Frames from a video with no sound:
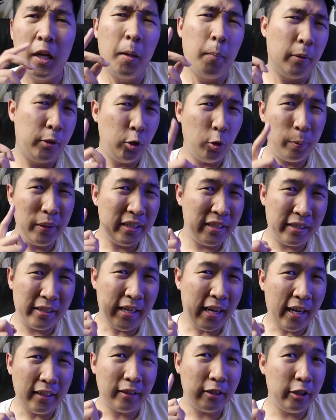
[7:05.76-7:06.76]
But you'll be
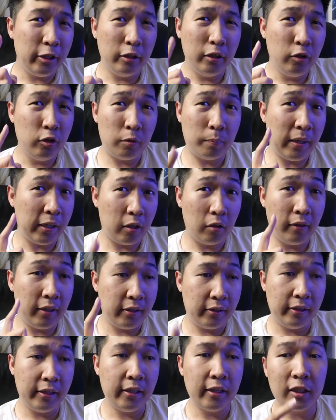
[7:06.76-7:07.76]
sad that you lose micro
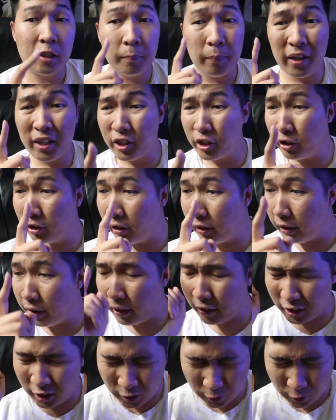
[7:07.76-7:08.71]
SD, especially